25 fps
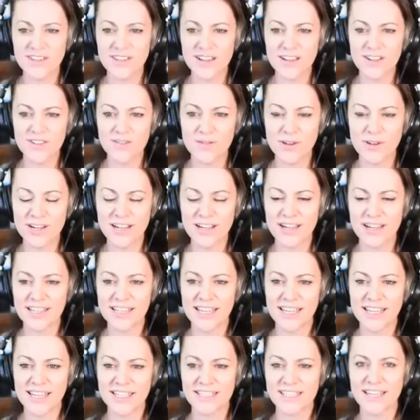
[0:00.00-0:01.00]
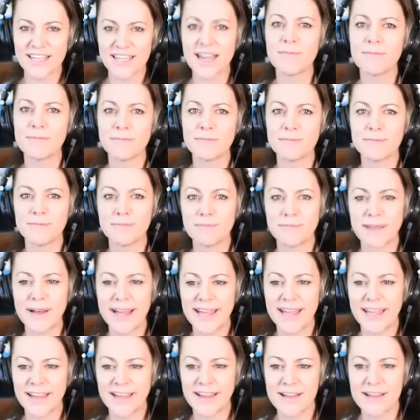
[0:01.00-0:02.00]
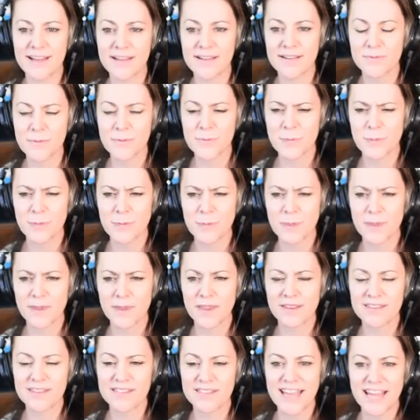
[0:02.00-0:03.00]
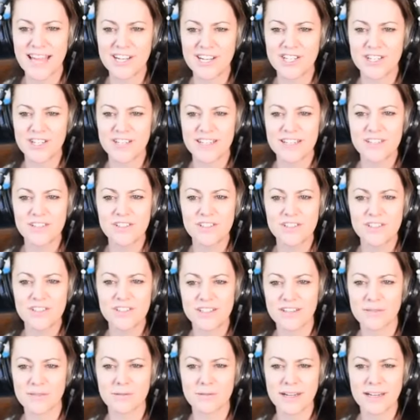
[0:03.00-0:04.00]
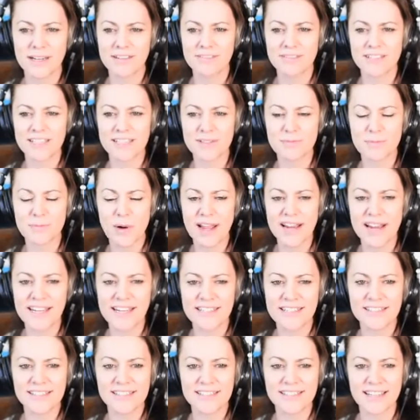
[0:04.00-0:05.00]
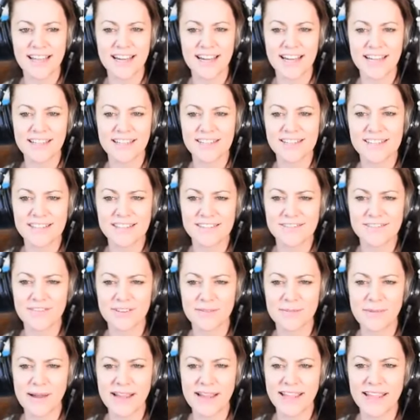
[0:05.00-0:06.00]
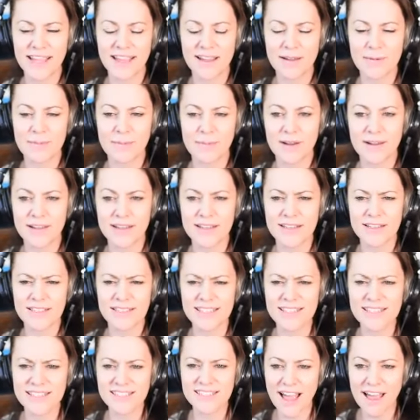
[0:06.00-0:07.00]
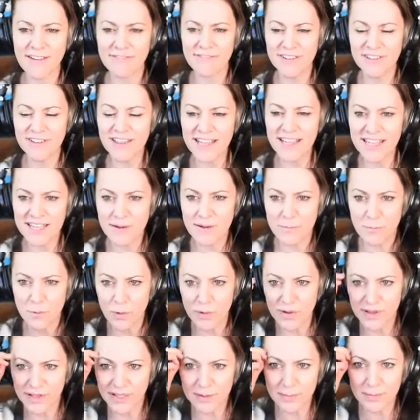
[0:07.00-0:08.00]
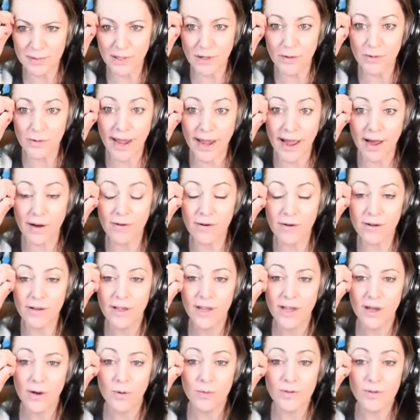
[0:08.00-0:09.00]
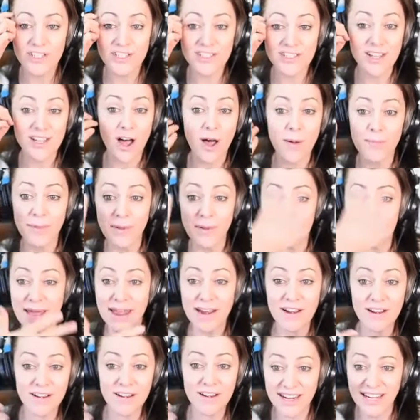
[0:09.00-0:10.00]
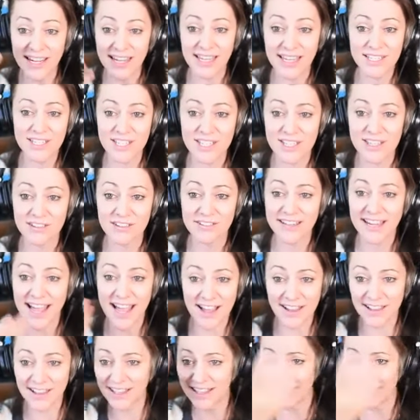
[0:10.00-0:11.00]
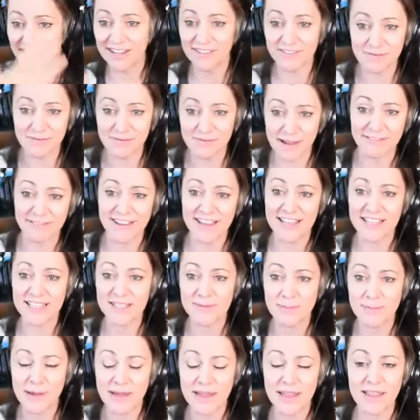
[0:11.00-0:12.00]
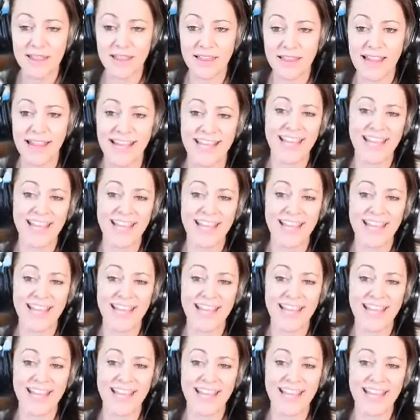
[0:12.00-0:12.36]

I'll work on next time. My uh, saturation or whatever it is brightness settings for my camera because it's i feel like i'm really blown out which is complementary yeah. to the reality of my face but like